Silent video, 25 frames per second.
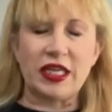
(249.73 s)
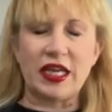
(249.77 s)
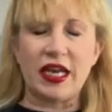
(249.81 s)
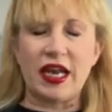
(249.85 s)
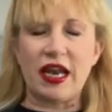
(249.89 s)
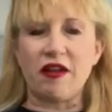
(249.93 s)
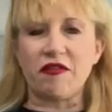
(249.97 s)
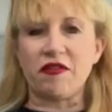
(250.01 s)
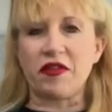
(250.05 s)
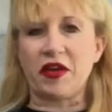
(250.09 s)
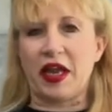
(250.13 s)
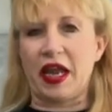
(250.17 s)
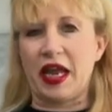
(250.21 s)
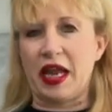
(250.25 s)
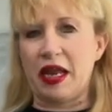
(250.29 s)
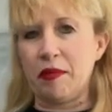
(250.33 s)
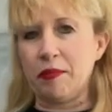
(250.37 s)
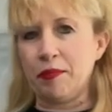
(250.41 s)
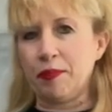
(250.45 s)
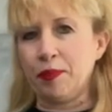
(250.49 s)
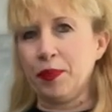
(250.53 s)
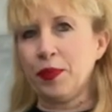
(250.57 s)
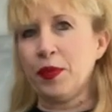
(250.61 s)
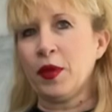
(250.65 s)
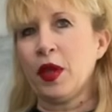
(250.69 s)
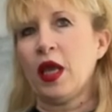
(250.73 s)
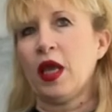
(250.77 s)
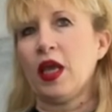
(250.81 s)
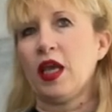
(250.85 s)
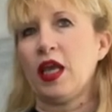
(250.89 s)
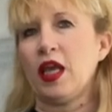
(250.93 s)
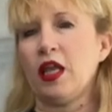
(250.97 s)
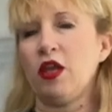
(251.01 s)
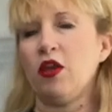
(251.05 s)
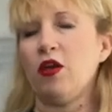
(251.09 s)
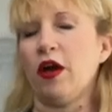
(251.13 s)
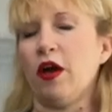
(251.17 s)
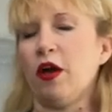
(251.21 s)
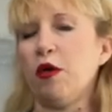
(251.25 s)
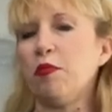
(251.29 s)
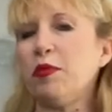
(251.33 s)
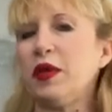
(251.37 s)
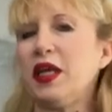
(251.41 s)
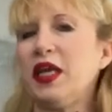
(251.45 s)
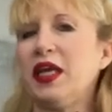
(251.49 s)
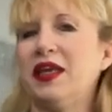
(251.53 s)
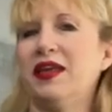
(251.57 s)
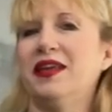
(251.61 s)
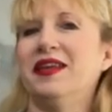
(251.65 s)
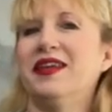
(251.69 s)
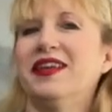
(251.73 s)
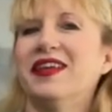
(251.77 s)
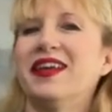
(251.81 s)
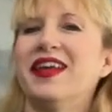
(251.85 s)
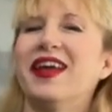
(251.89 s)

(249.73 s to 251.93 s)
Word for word: it never came. Can you help me?